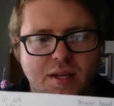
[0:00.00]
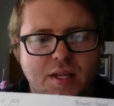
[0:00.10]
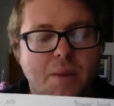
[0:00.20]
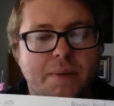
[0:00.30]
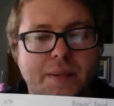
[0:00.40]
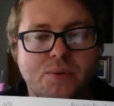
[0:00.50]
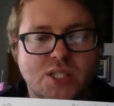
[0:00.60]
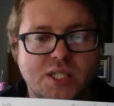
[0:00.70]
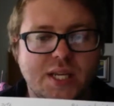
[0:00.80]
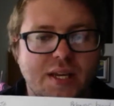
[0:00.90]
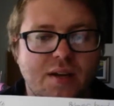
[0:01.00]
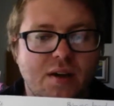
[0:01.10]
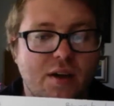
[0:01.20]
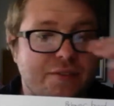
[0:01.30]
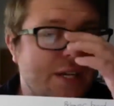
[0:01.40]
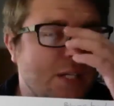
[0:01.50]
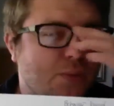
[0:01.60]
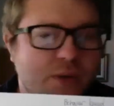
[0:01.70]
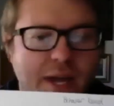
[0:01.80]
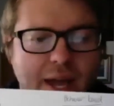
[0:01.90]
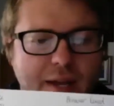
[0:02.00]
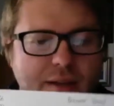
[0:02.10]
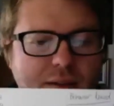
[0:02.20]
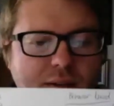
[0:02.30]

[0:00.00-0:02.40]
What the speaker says: that people see on a Facebook ad